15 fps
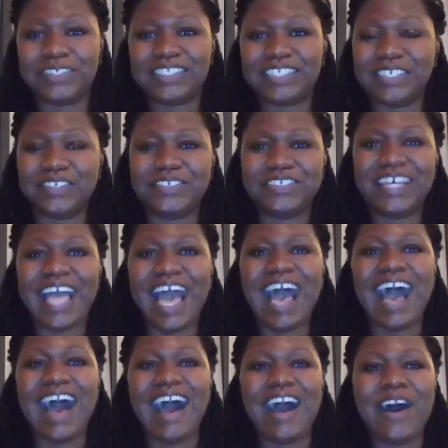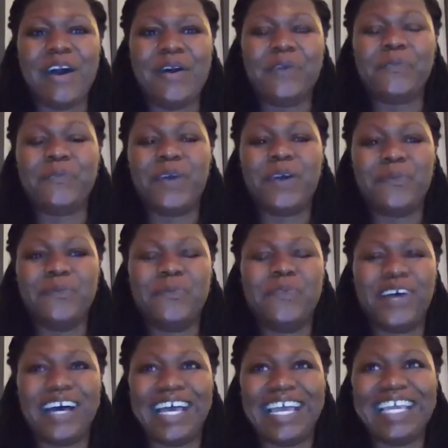So,
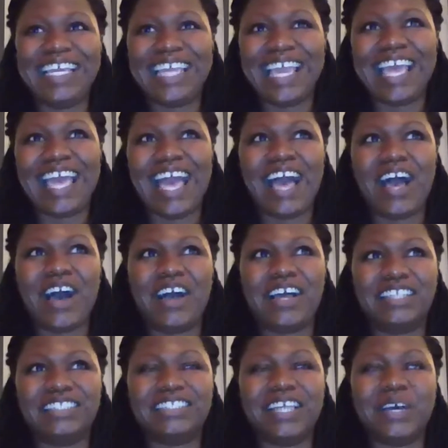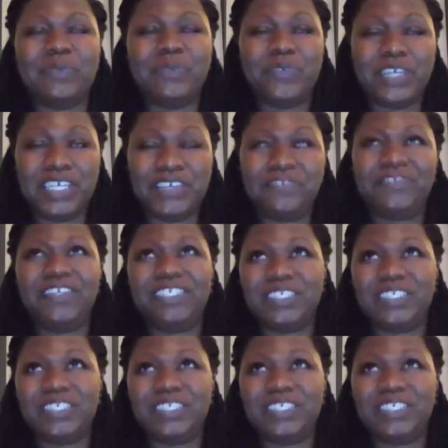but a brief